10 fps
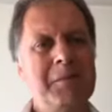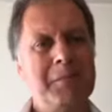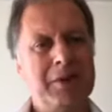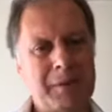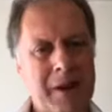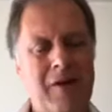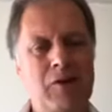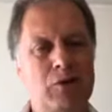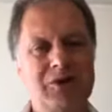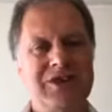But the
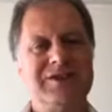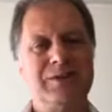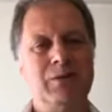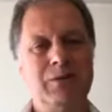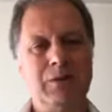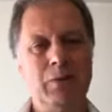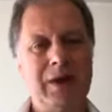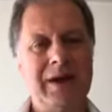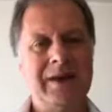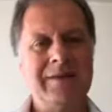paradox is that
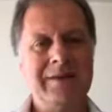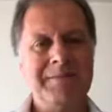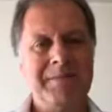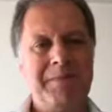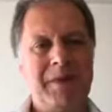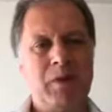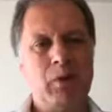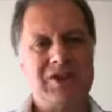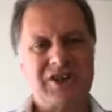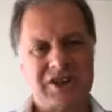we're
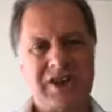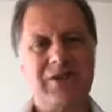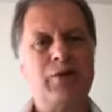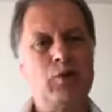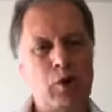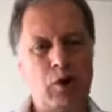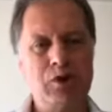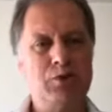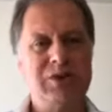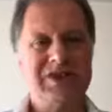successful not
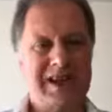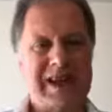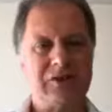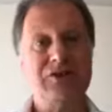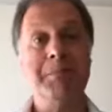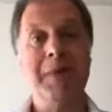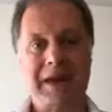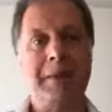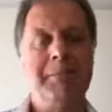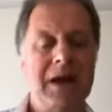because we set out to
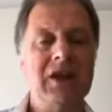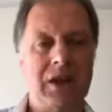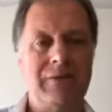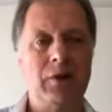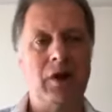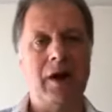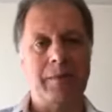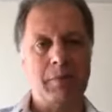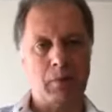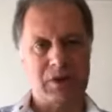make money, if you
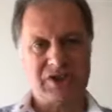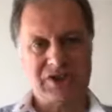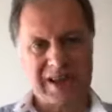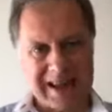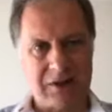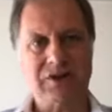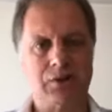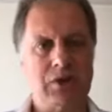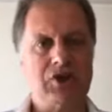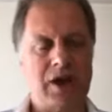like, but we set out
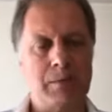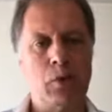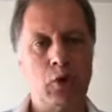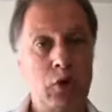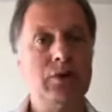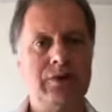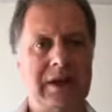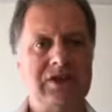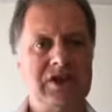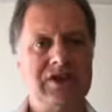to inject more good
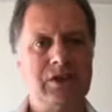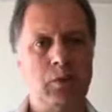things into the